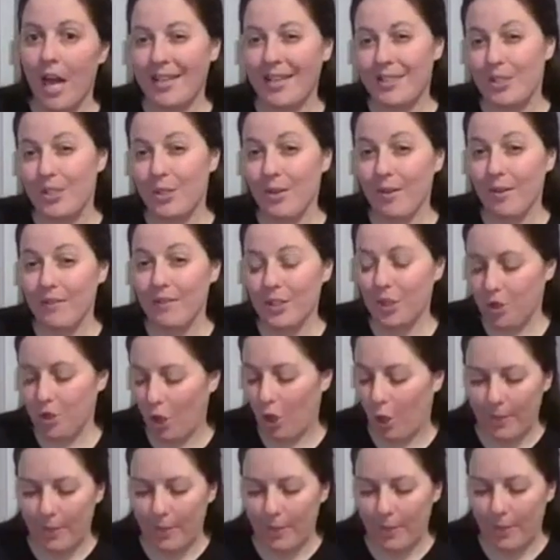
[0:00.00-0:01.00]
I do have a
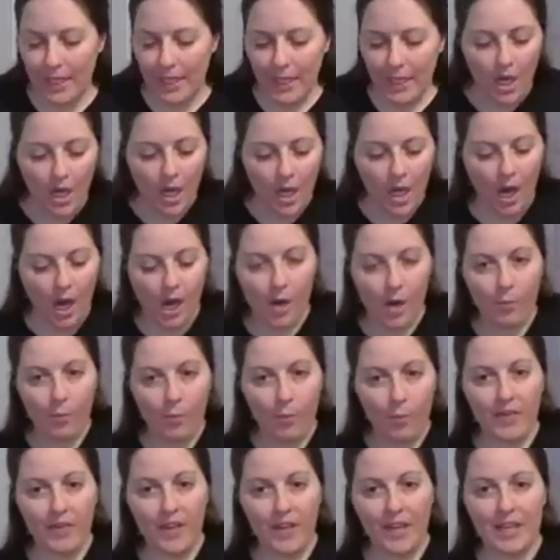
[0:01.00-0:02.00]
Sharpie.
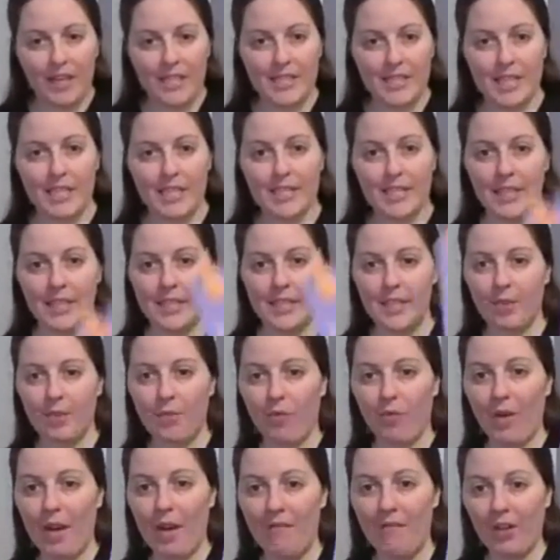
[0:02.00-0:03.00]
One thing I did is I did
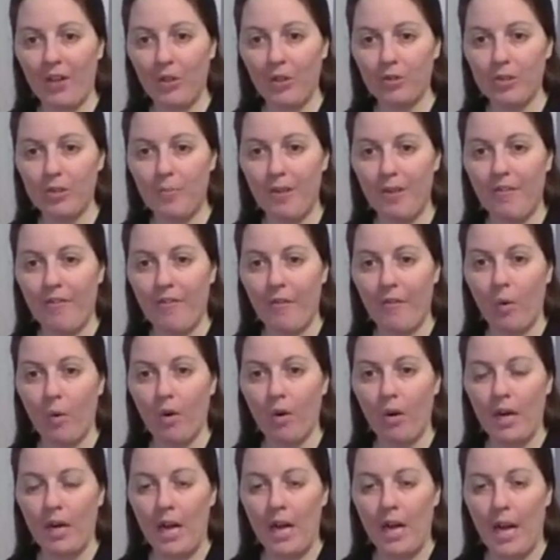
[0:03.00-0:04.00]
red felt
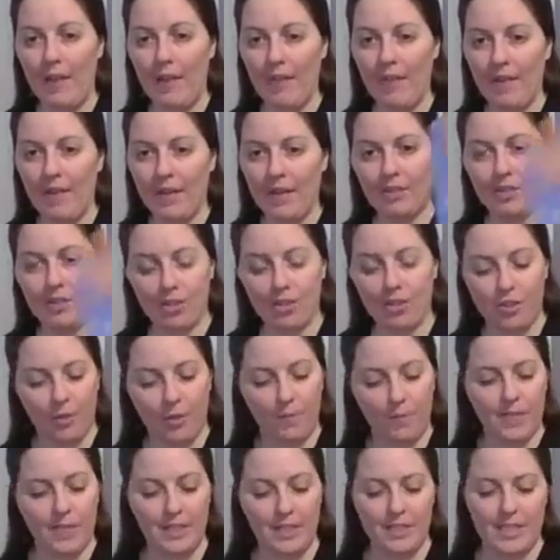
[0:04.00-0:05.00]
before, and then I just
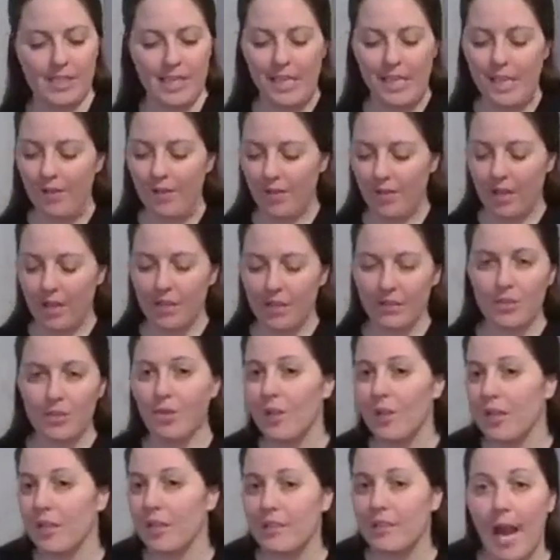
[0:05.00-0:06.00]
Sharpied the teeth on,
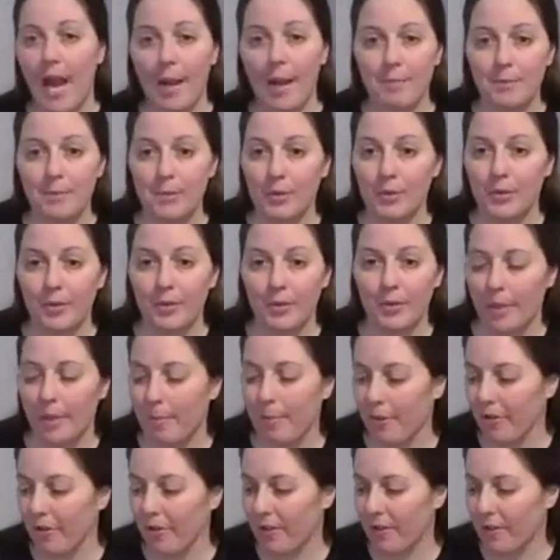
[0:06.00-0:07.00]
so that's absolutely
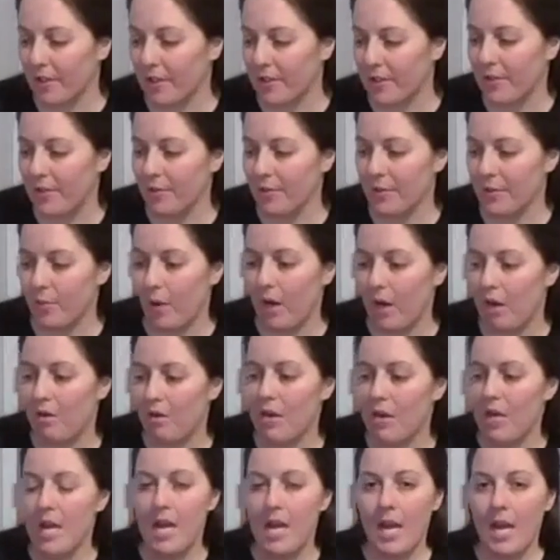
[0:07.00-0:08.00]
perfect to do as
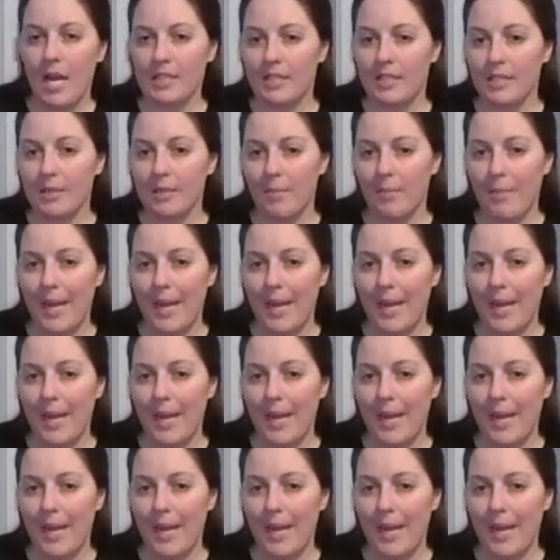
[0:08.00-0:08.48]
well, and some